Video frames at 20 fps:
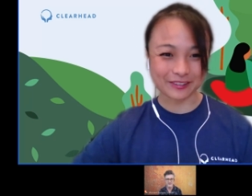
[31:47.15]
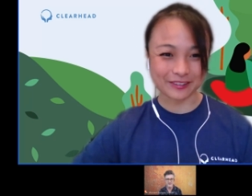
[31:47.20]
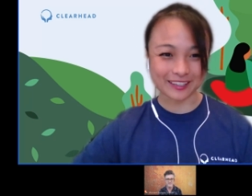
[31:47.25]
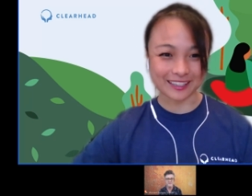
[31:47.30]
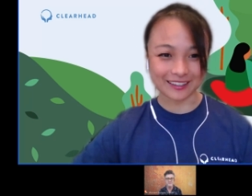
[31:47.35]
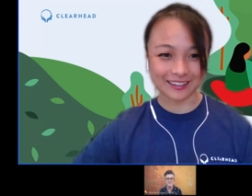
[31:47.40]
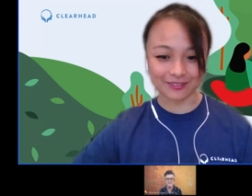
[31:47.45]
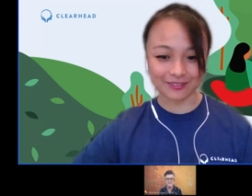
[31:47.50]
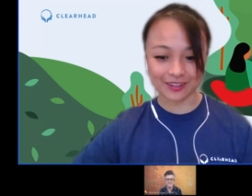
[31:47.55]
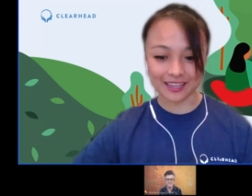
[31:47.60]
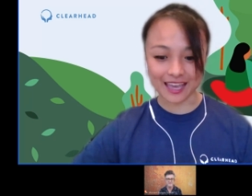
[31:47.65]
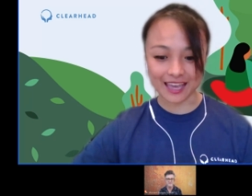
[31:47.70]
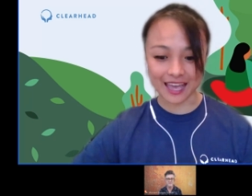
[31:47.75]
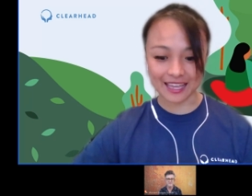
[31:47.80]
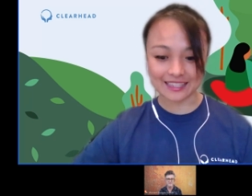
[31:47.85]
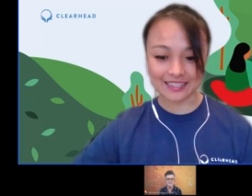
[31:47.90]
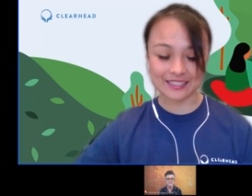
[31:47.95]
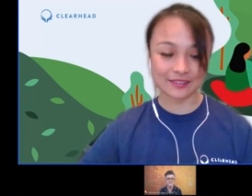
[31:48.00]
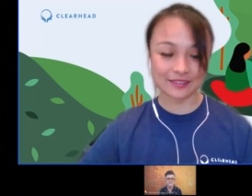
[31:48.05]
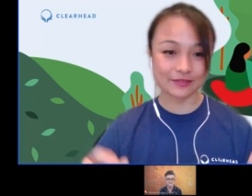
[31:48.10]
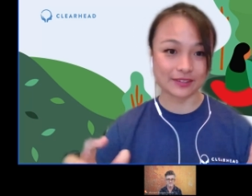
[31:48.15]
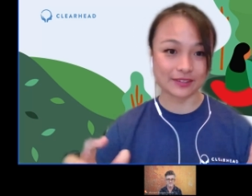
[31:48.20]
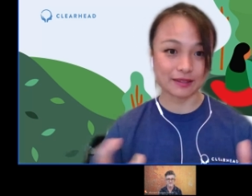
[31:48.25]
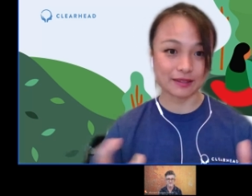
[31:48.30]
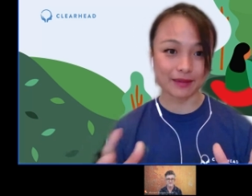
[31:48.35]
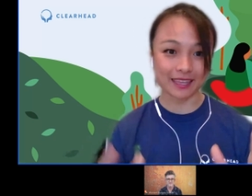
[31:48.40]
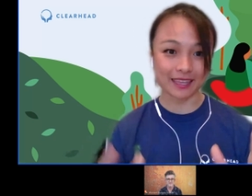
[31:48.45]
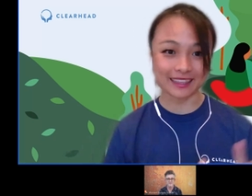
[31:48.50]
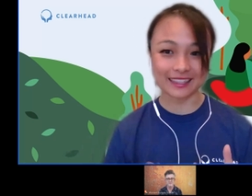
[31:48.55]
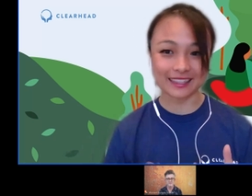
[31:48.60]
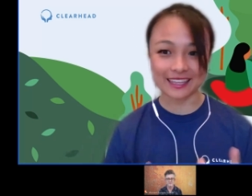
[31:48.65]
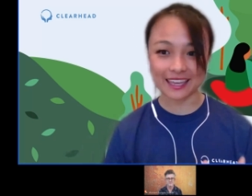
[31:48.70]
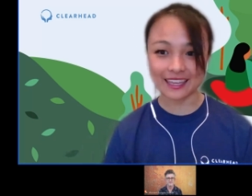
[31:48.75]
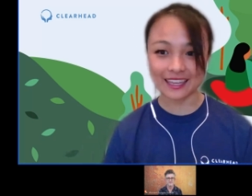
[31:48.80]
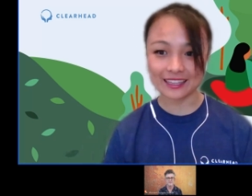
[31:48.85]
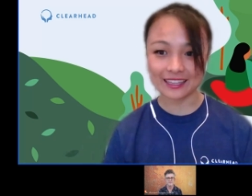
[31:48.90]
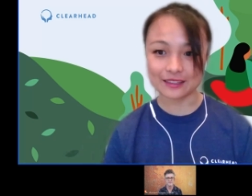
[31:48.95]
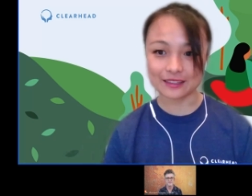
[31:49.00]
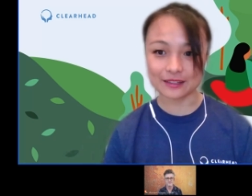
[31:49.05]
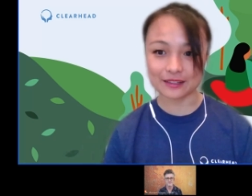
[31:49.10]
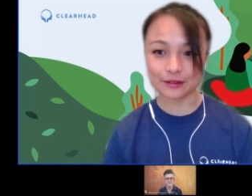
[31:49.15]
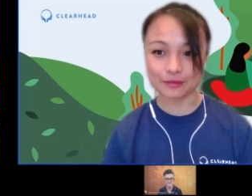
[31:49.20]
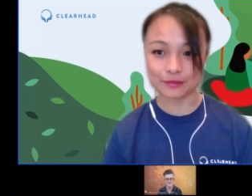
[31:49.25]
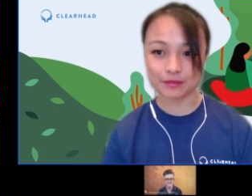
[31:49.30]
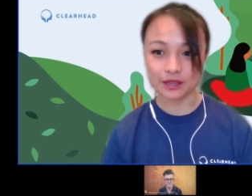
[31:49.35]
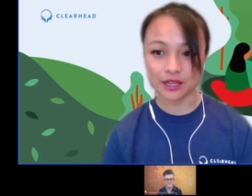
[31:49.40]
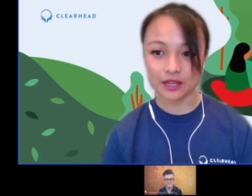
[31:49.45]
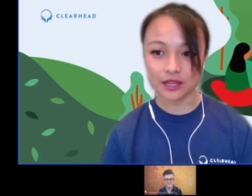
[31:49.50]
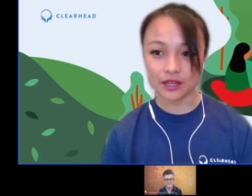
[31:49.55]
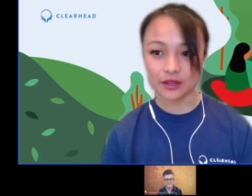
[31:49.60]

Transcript: we we actively maintain them